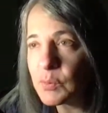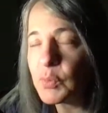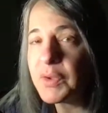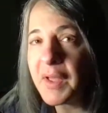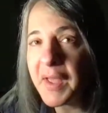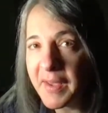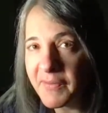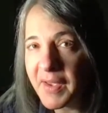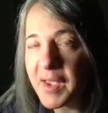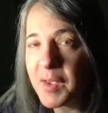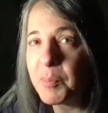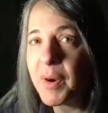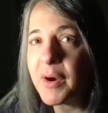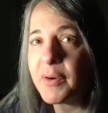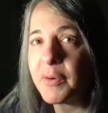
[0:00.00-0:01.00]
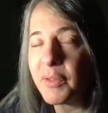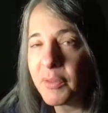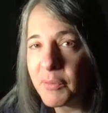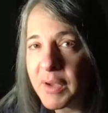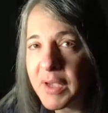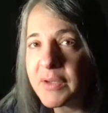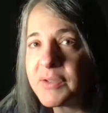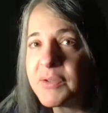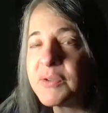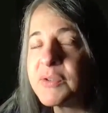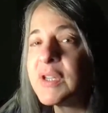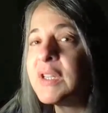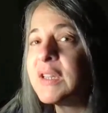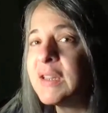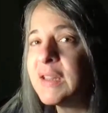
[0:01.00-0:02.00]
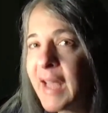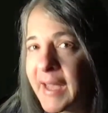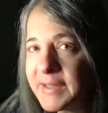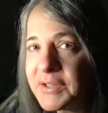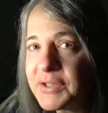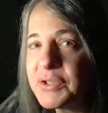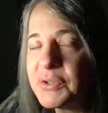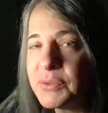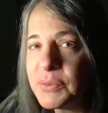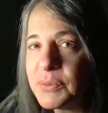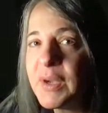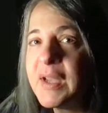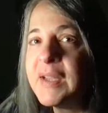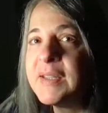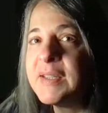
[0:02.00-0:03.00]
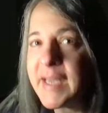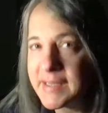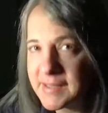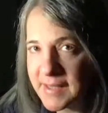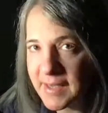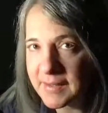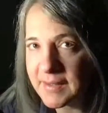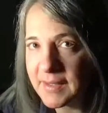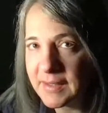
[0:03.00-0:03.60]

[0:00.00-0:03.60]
will have a part three because there's a lot to dissect,